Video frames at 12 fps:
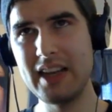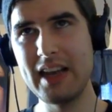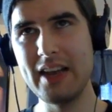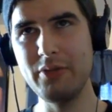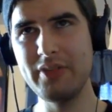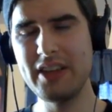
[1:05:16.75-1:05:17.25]

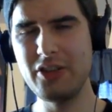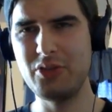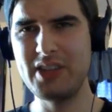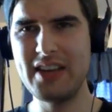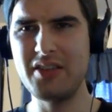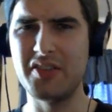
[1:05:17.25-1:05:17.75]
I don't think you
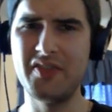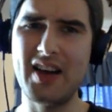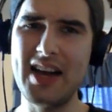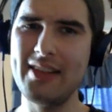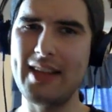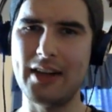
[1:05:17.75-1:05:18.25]
tend to
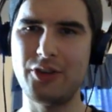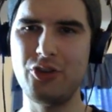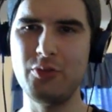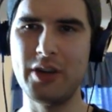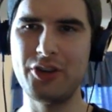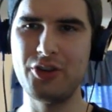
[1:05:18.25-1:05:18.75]
find that
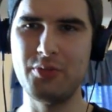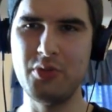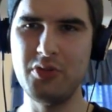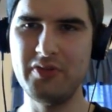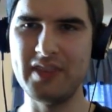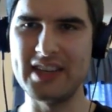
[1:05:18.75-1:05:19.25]
too much in
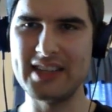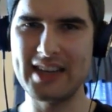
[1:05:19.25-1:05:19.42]
movies.